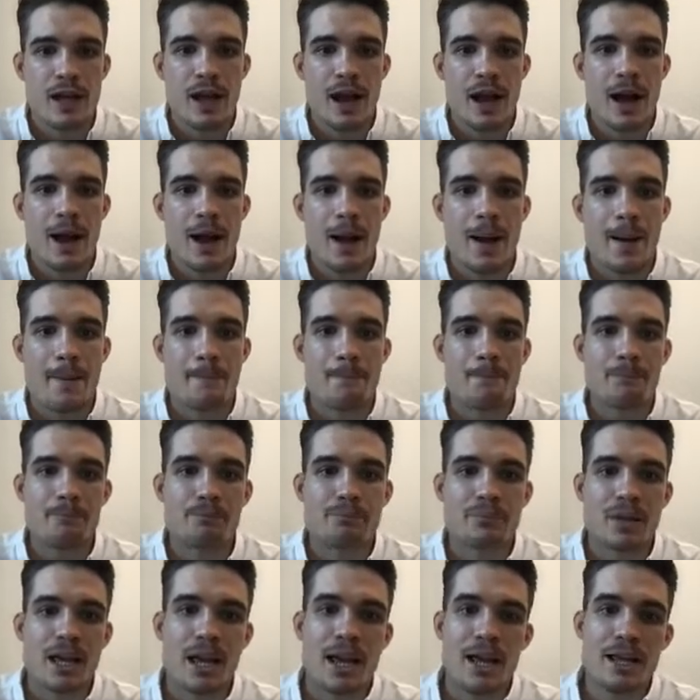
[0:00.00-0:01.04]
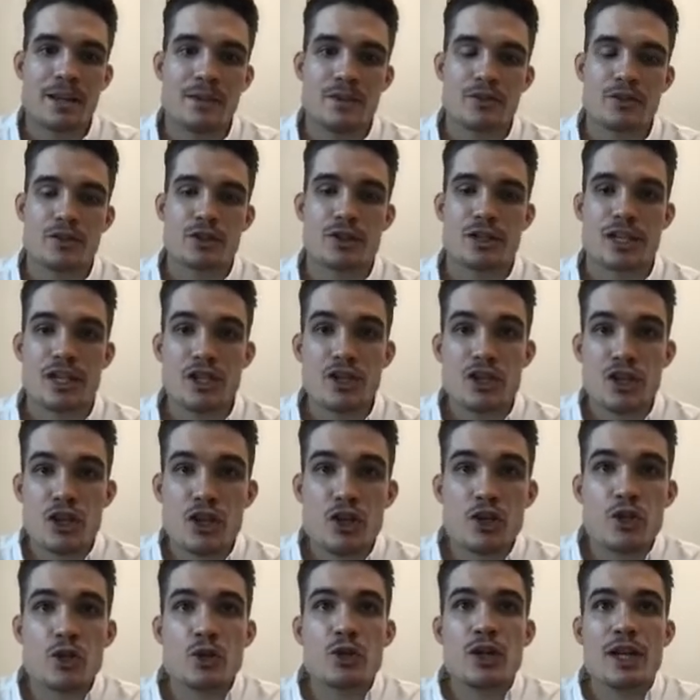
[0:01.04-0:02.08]
and
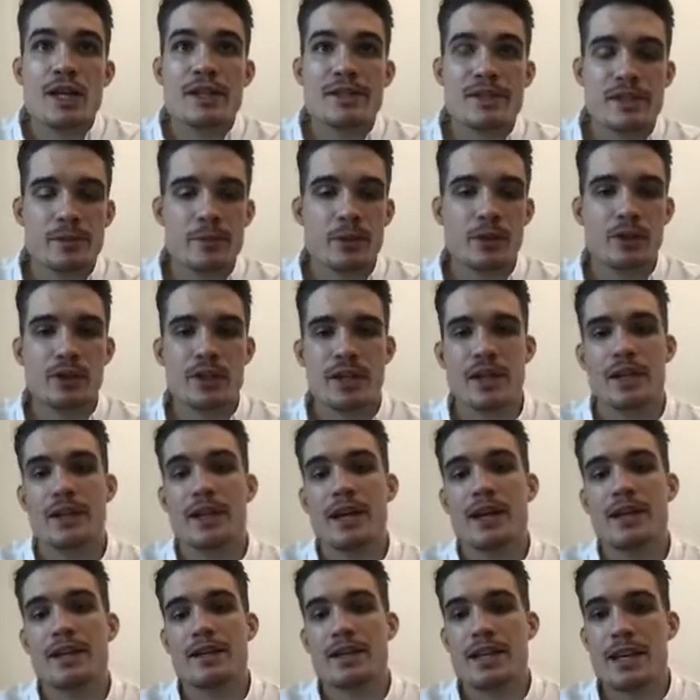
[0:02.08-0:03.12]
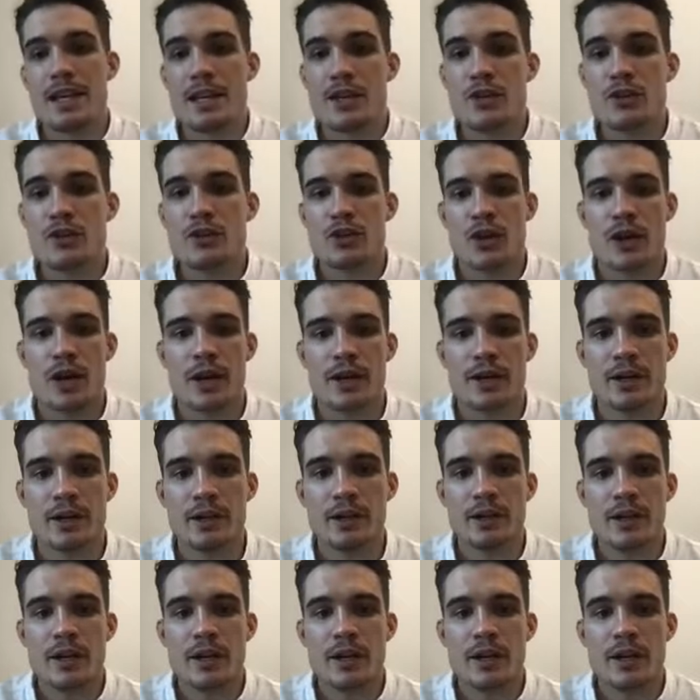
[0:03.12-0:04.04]
continued instability, okay, in China,